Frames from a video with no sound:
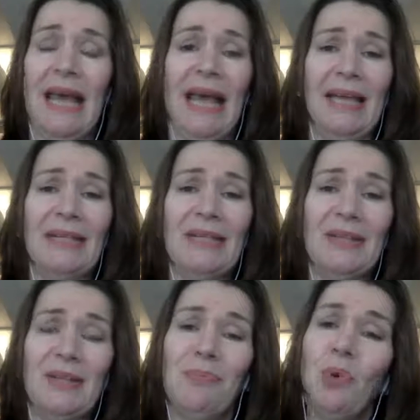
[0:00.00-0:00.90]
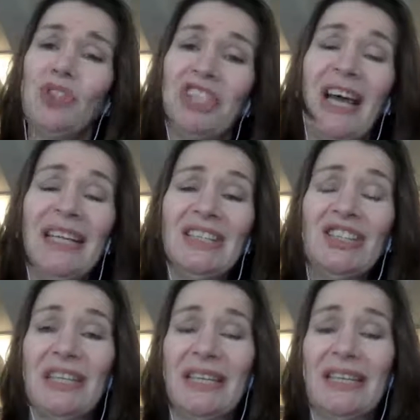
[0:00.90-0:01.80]
And the more
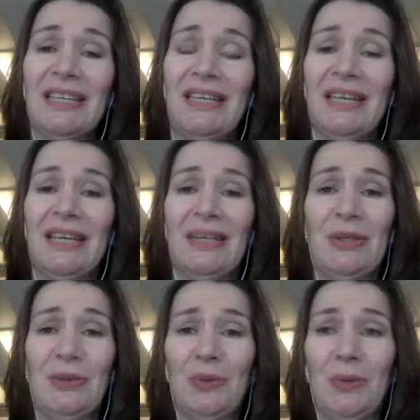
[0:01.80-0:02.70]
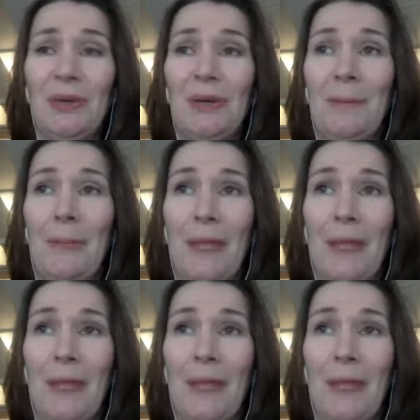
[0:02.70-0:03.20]
challenging your